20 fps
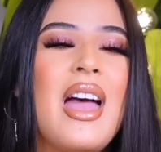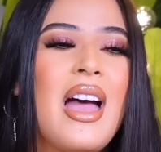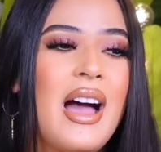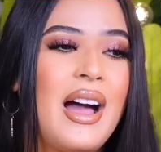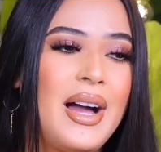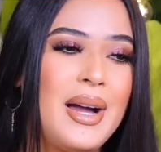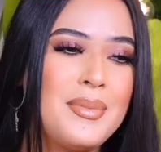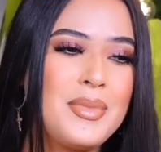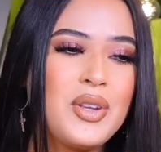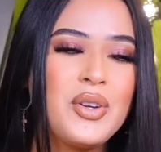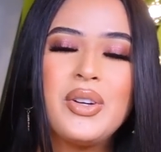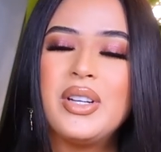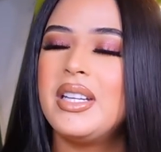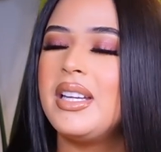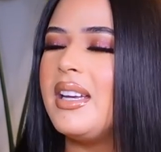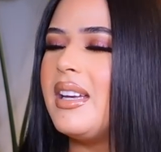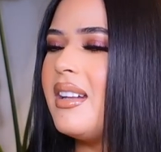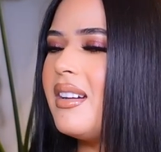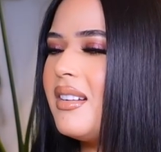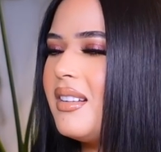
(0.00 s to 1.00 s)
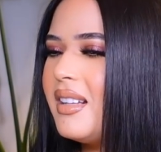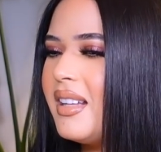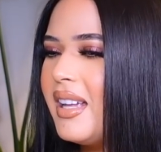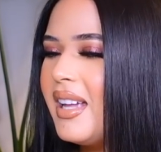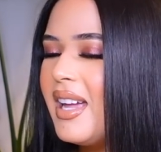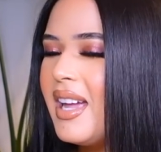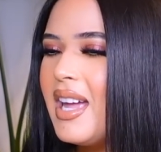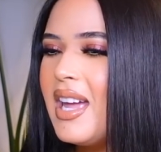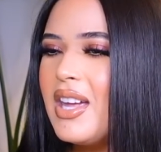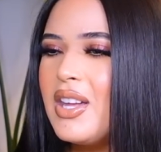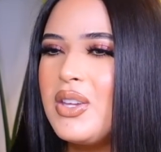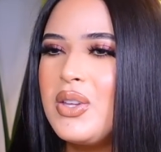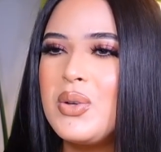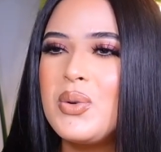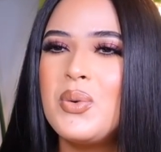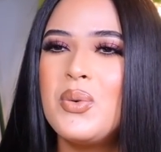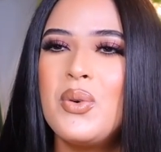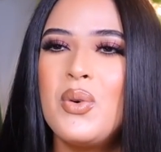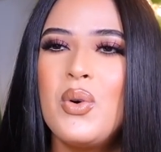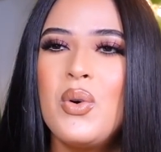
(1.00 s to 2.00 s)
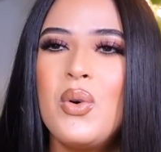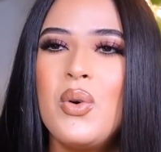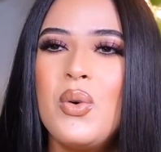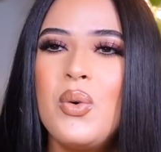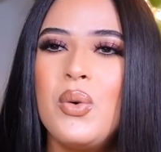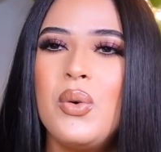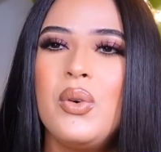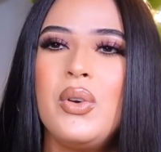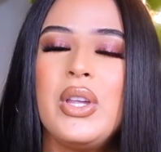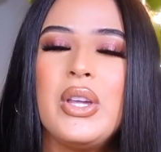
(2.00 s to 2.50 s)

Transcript: um, you're in Italy, you,